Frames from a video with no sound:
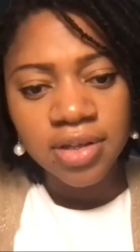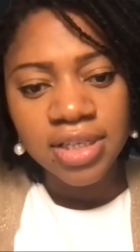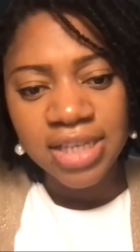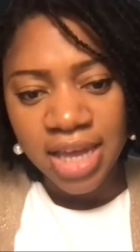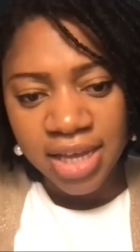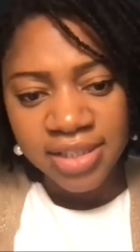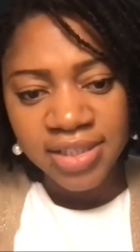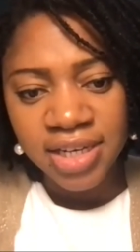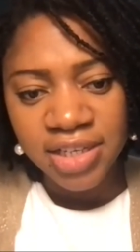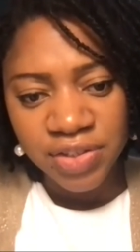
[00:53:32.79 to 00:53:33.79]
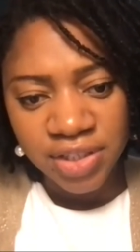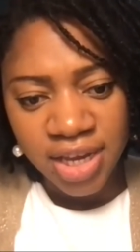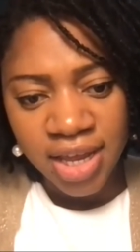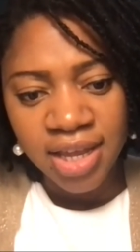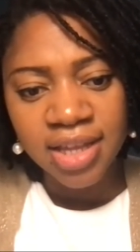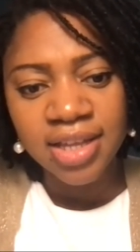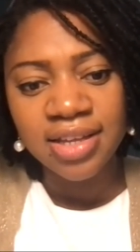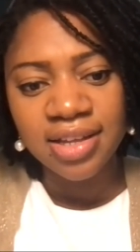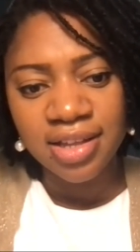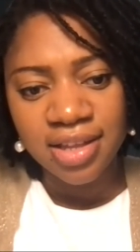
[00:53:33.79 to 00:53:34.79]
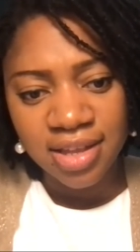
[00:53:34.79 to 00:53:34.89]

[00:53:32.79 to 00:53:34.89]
Once yes, you drop it today. Yes.